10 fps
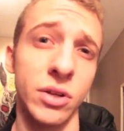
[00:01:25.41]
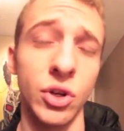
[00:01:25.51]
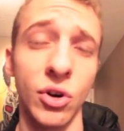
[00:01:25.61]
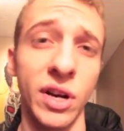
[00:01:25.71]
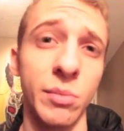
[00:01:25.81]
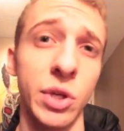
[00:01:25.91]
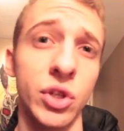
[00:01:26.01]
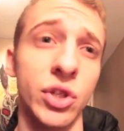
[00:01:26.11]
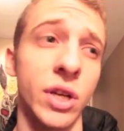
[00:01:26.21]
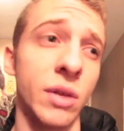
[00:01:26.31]
your
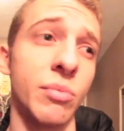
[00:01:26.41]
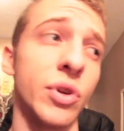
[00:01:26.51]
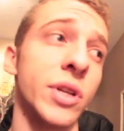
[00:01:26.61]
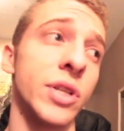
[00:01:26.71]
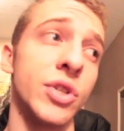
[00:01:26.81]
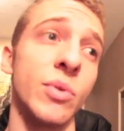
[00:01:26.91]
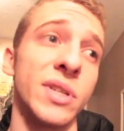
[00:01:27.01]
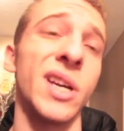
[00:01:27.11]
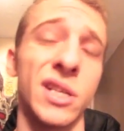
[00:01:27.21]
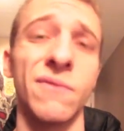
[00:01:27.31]
image and then put it into a
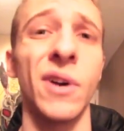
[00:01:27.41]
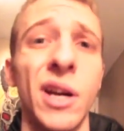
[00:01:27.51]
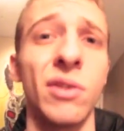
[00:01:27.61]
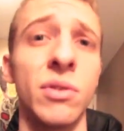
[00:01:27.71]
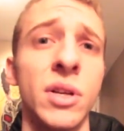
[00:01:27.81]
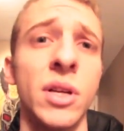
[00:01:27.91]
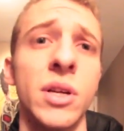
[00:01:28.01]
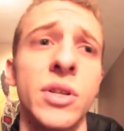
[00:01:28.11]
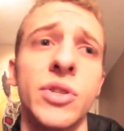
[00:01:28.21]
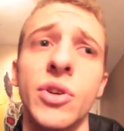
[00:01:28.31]
text file.
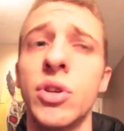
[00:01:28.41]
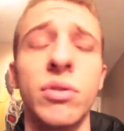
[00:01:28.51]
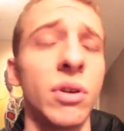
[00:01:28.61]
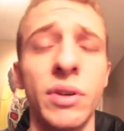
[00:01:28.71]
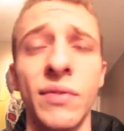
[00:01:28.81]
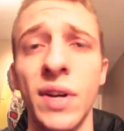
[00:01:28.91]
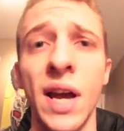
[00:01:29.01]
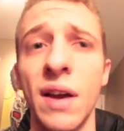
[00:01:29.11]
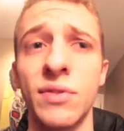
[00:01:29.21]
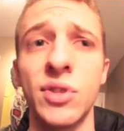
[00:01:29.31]
So you don't even
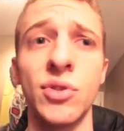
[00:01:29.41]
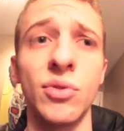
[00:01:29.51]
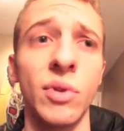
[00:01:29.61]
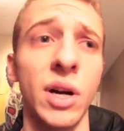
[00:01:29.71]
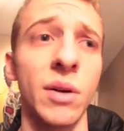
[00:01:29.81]
have to